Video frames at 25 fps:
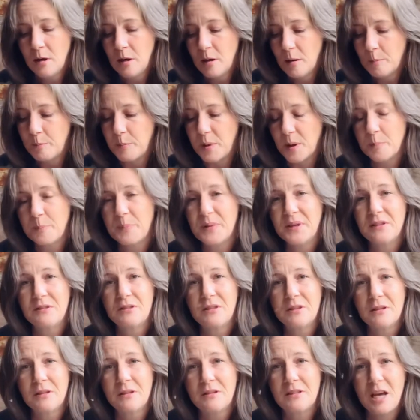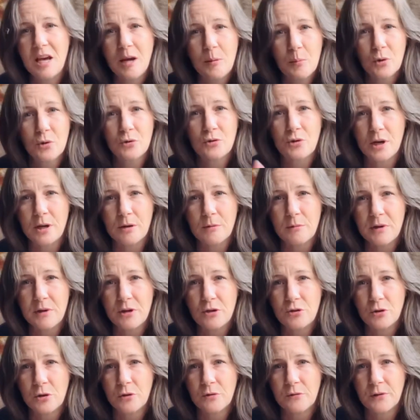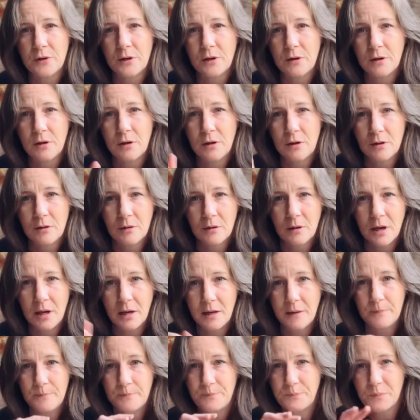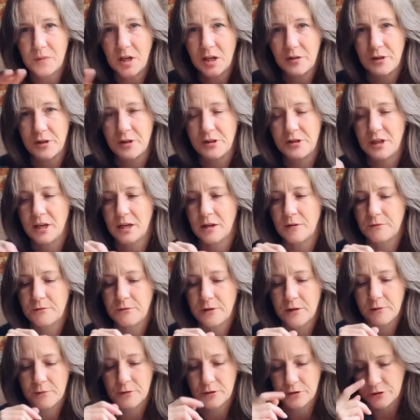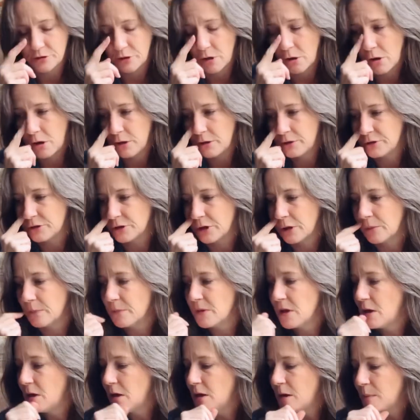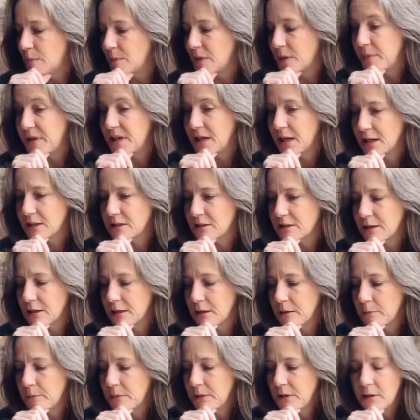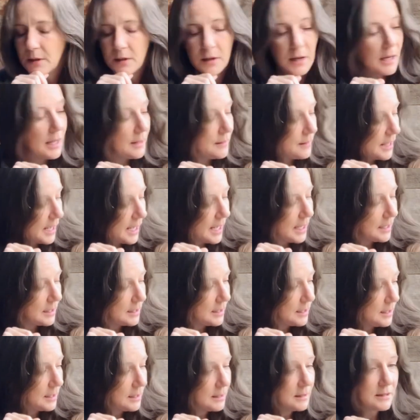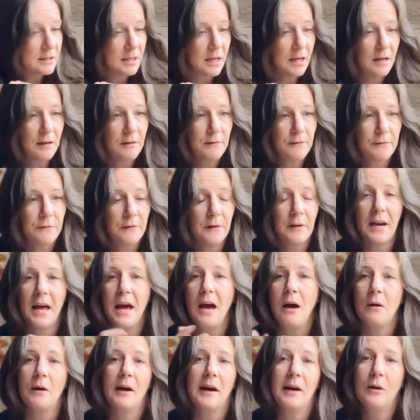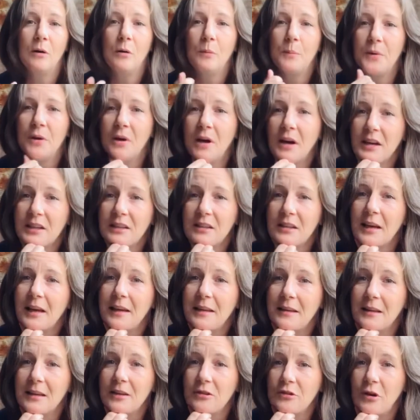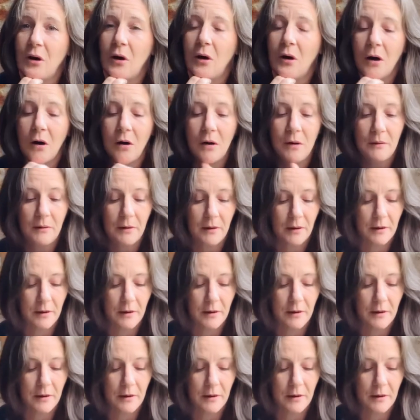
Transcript: bump into the table trying to reach over her the thing in front of her stall. So maybe next time. And that is it for now. I hope you guys like this haul.